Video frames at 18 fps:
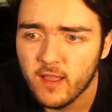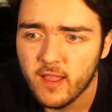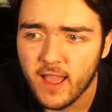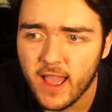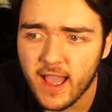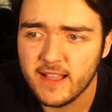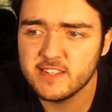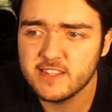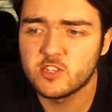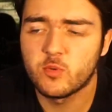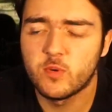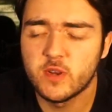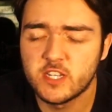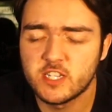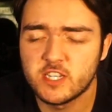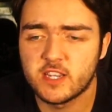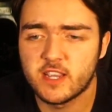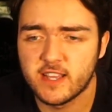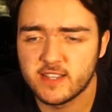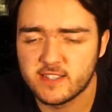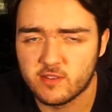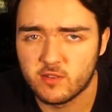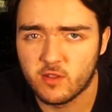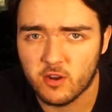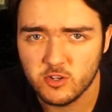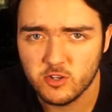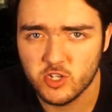As Twitch gets
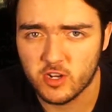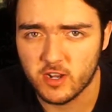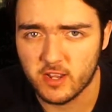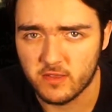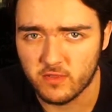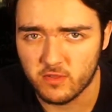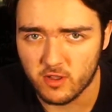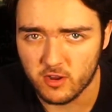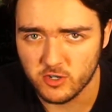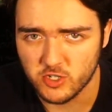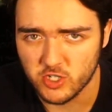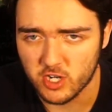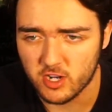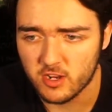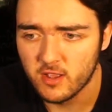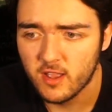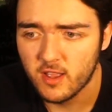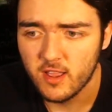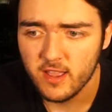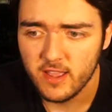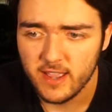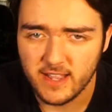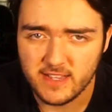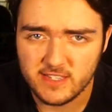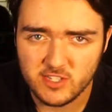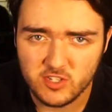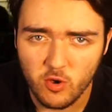larger and larger,
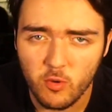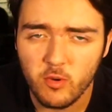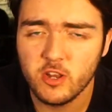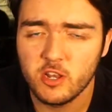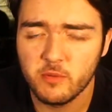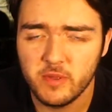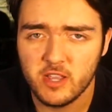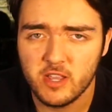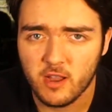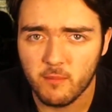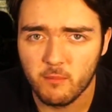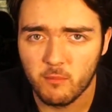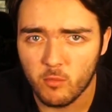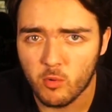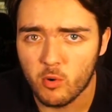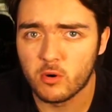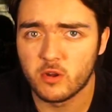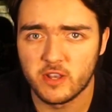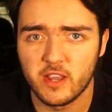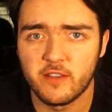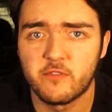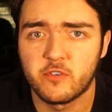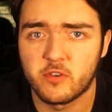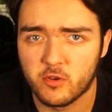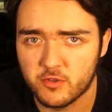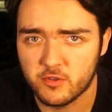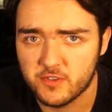it's going to become more
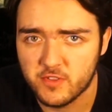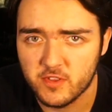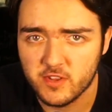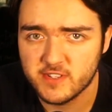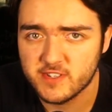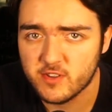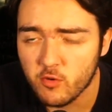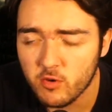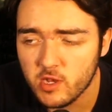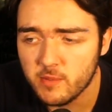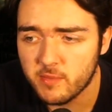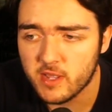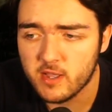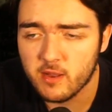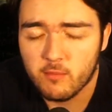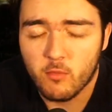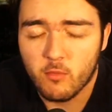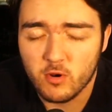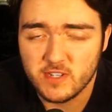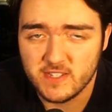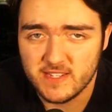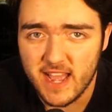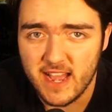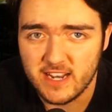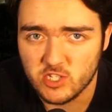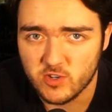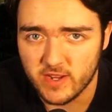difficult. It's going to become more
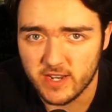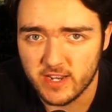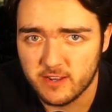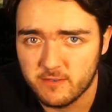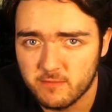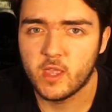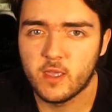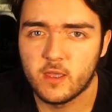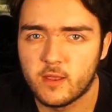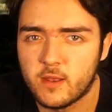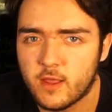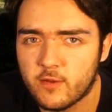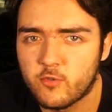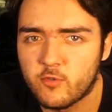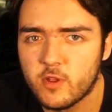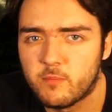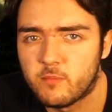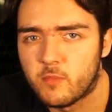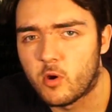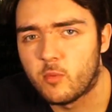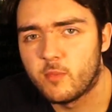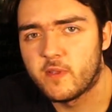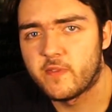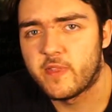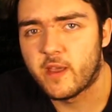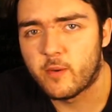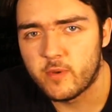saturated. And every
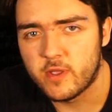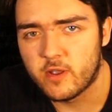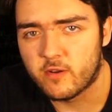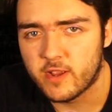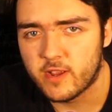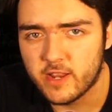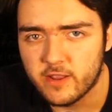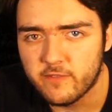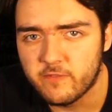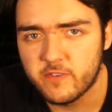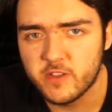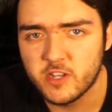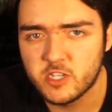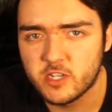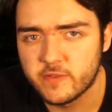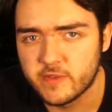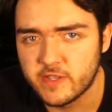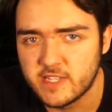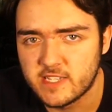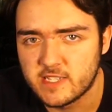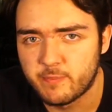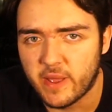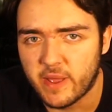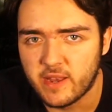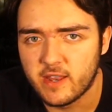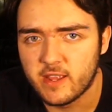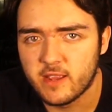moment that we are inefficiently
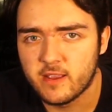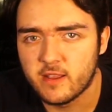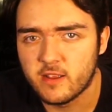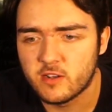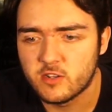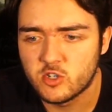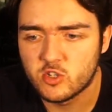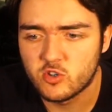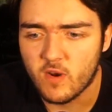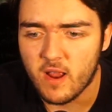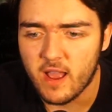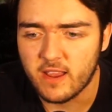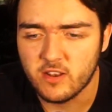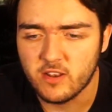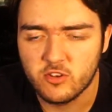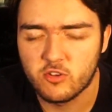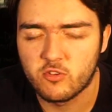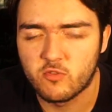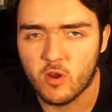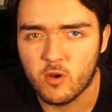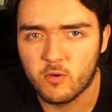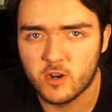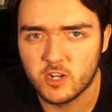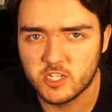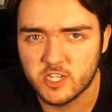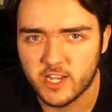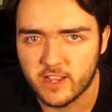spending trying to grow
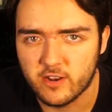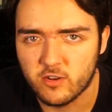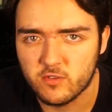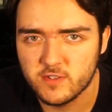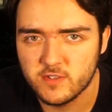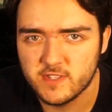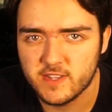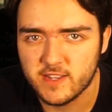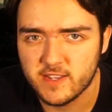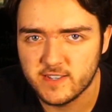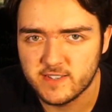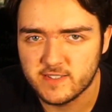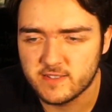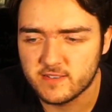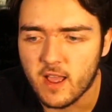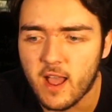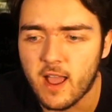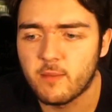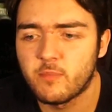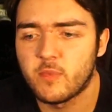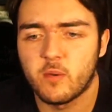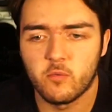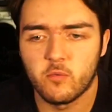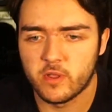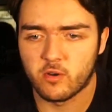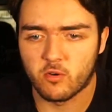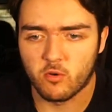our channels is time that
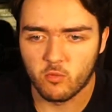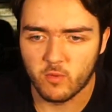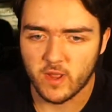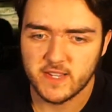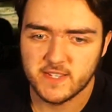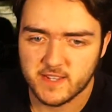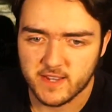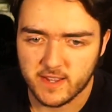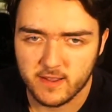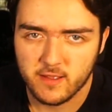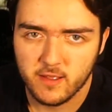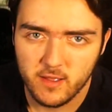we are wasting.